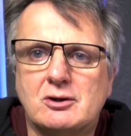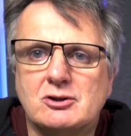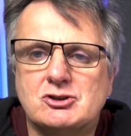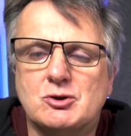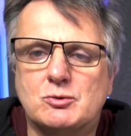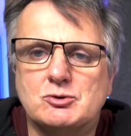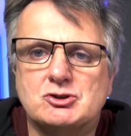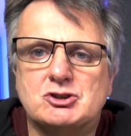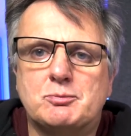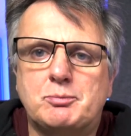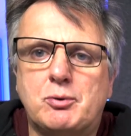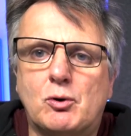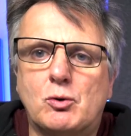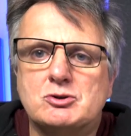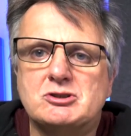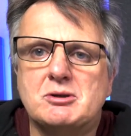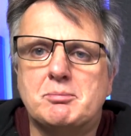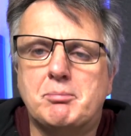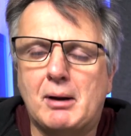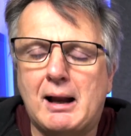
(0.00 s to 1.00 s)
to a
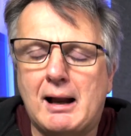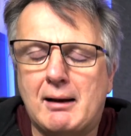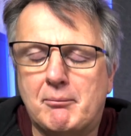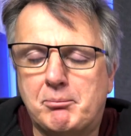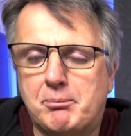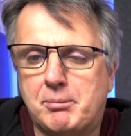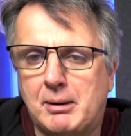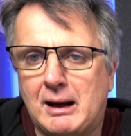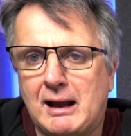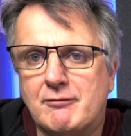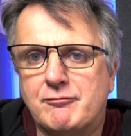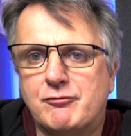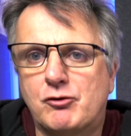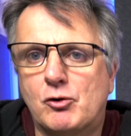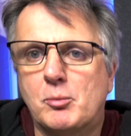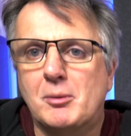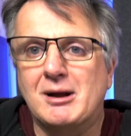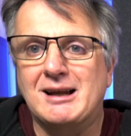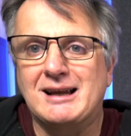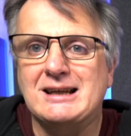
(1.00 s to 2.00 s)
supported
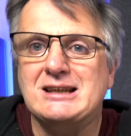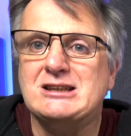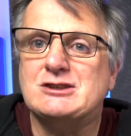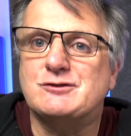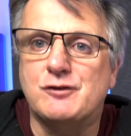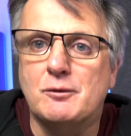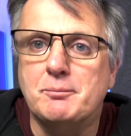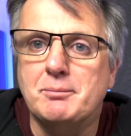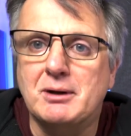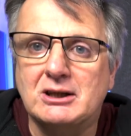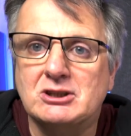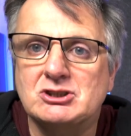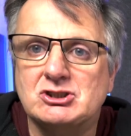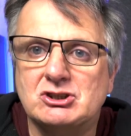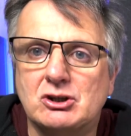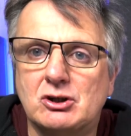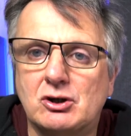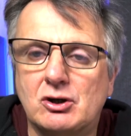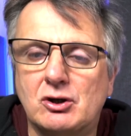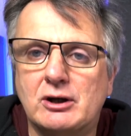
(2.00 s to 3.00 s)
platform, at least for Big
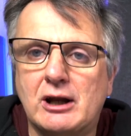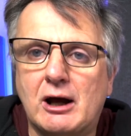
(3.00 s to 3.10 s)
Sur.